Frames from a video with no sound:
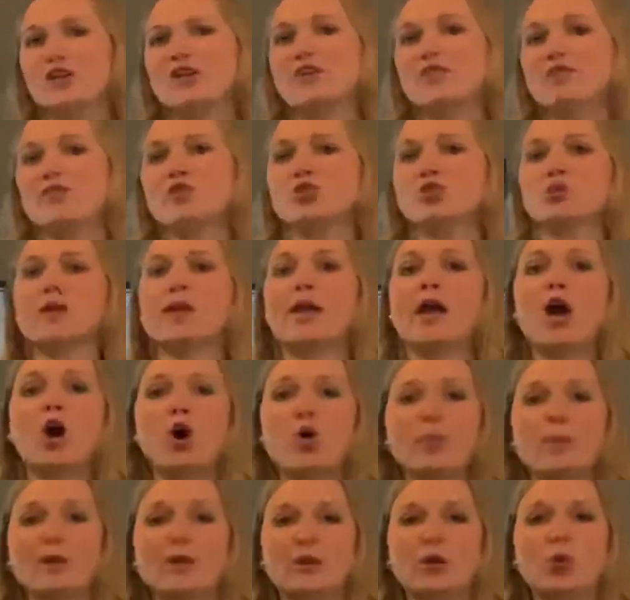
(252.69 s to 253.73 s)
individually
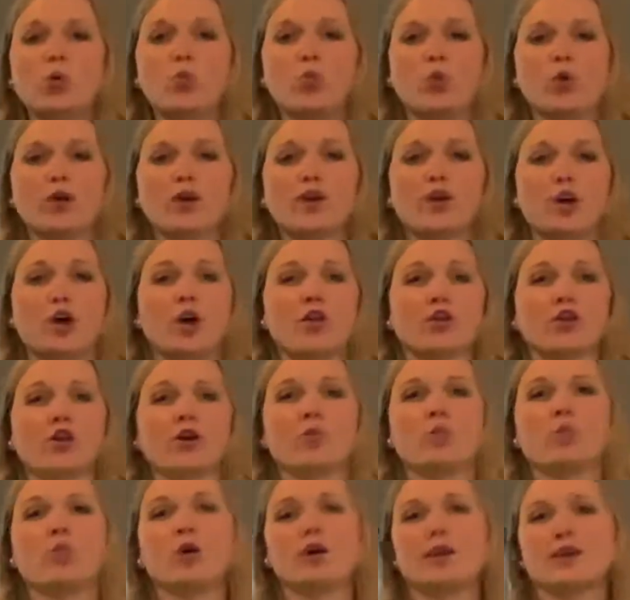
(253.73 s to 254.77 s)
helping one another
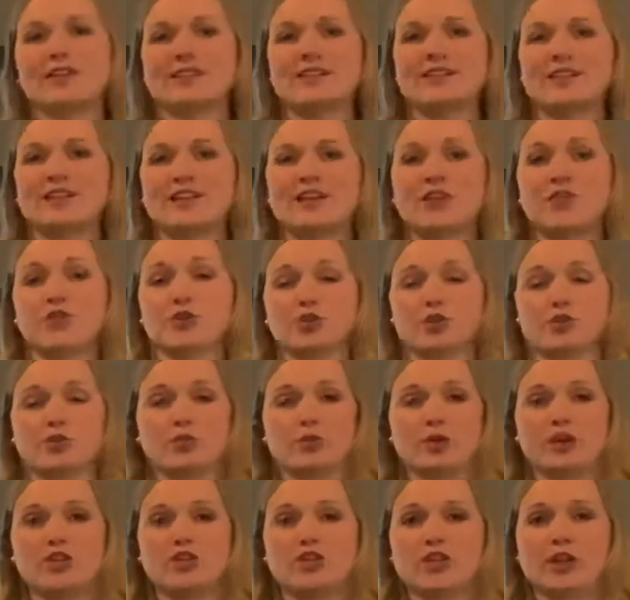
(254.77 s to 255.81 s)
and working together to
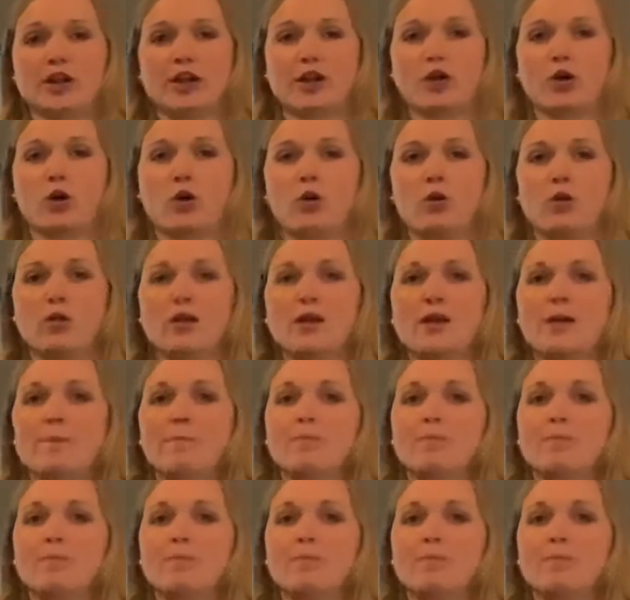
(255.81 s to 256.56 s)
reach that goal.